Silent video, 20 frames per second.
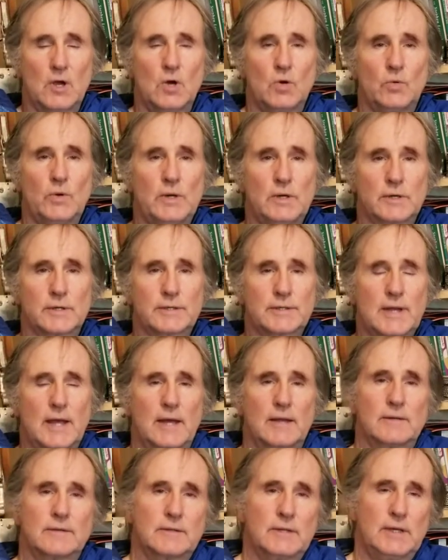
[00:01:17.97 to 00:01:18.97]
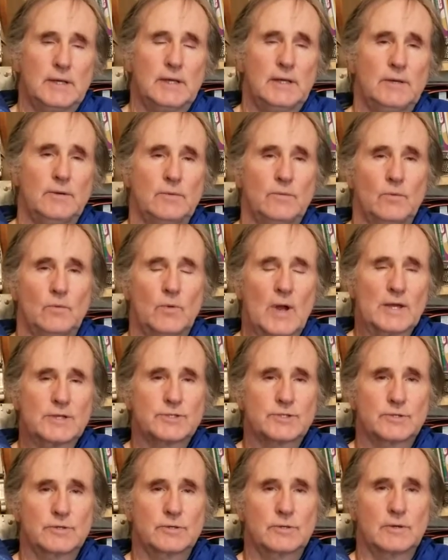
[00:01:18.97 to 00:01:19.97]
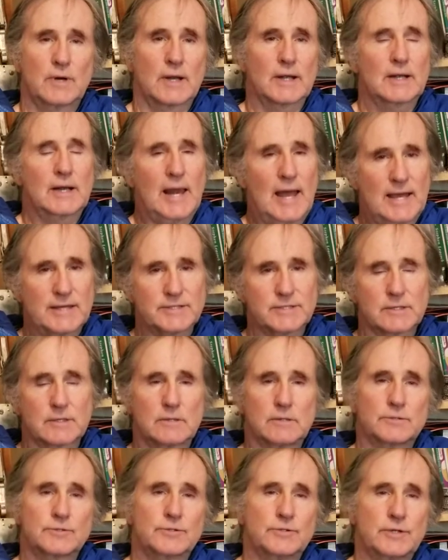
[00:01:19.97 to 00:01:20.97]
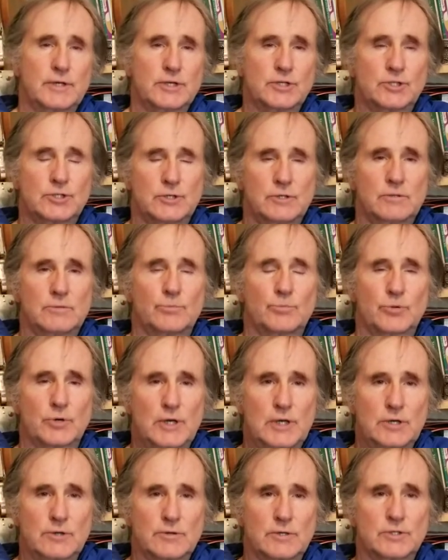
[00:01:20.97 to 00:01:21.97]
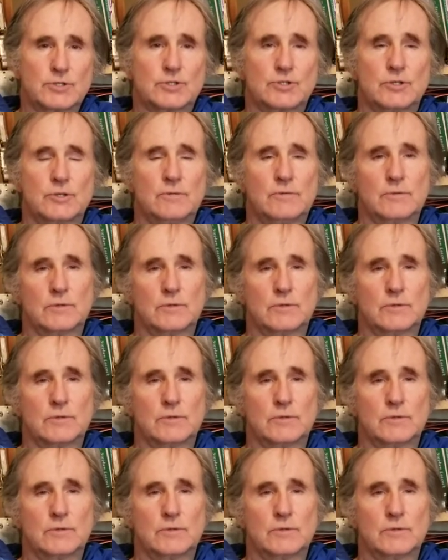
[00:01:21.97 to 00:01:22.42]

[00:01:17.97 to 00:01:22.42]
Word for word: we looked at the Western classical tradition, pre Christian,